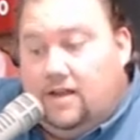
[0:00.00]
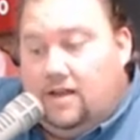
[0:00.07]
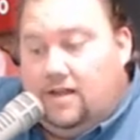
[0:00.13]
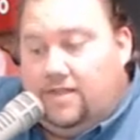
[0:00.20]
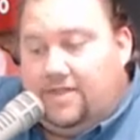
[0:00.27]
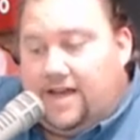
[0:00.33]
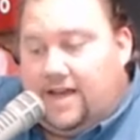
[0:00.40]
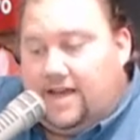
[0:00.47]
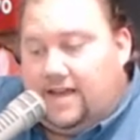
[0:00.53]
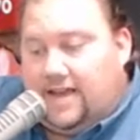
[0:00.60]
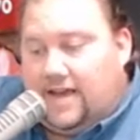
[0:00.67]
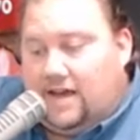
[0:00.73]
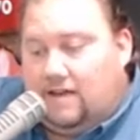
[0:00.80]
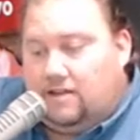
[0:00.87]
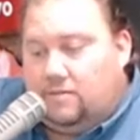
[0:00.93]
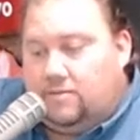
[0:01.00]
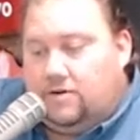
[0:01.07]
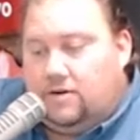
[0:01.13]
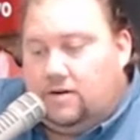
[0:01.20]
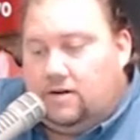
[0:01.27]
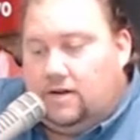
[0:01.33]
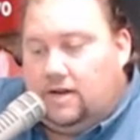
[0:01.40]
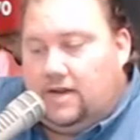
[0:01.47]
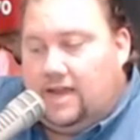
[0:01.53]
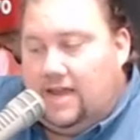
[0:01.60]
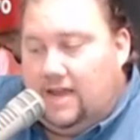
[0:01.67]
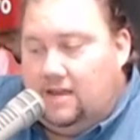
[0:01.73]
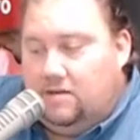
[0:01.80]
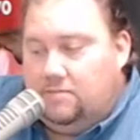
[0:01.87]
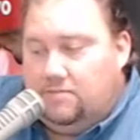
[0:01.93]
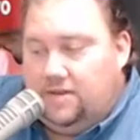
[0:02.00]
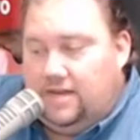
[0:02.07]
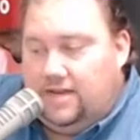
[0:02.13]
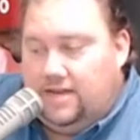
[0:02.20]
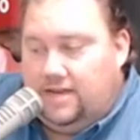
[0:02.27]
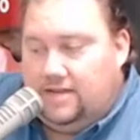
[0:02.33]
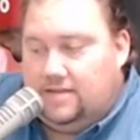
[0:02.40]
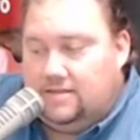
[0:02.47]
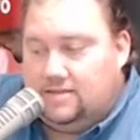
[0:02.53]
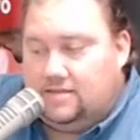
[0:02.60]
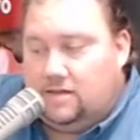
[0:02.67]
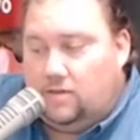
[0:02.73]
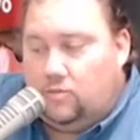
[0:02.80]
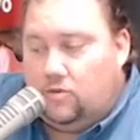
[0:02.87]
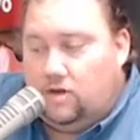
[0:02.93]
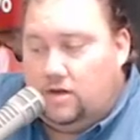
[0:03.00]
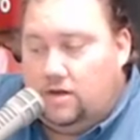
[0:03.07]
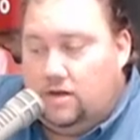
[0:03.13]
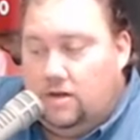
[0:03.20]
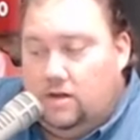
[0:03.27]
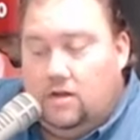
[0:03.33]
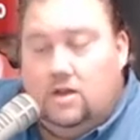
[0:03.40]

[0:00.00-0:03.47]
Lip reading: that caliber can be someone